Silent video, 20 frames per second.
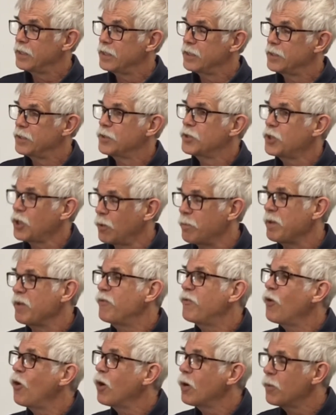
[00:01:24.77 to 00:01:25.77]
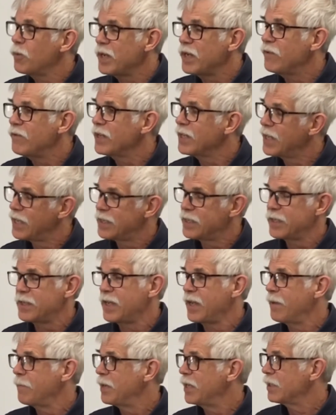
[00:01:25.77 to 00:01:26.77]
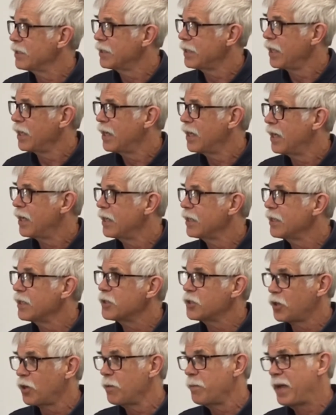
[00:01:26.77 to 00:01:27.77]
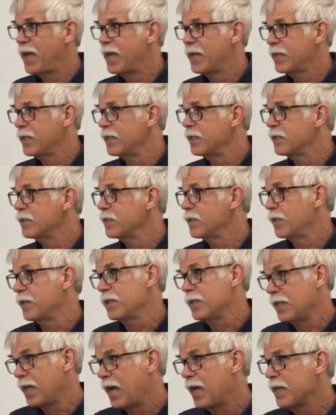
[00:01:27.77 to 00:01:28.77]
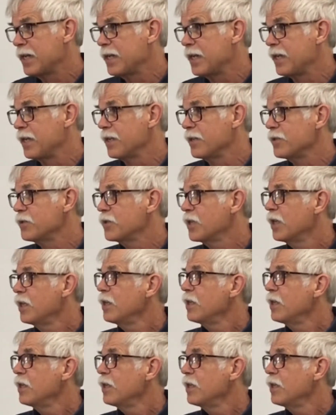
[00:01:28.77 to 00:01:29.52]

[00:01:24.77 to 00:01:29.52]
So before we even get to the MLTI, let's go back into the 90s.